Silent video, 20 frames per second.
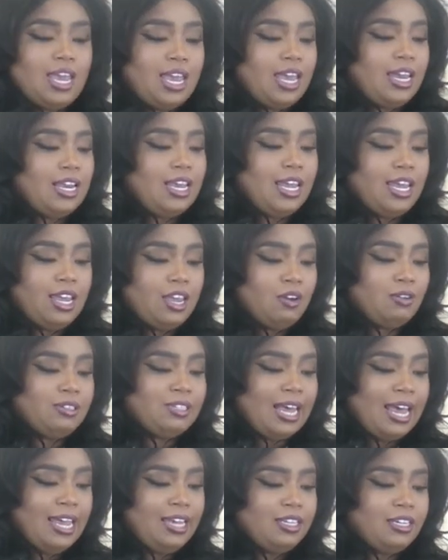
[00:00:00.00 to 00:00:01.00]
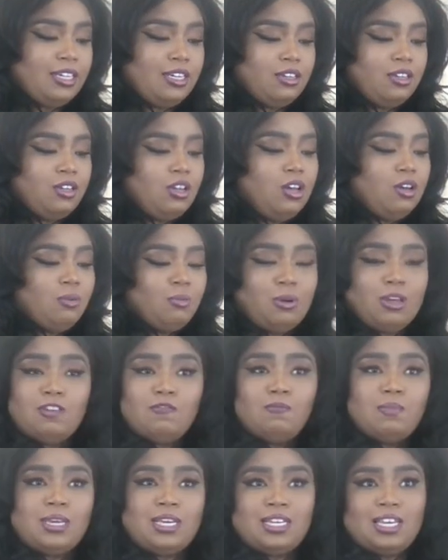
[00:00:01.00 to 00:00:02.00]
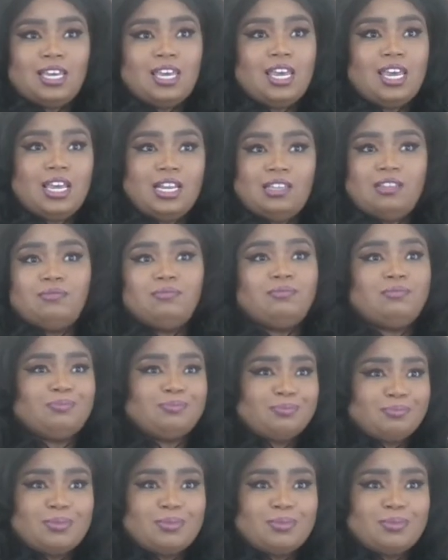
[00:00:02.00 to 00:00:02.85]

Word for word: And here lately, we've been hitting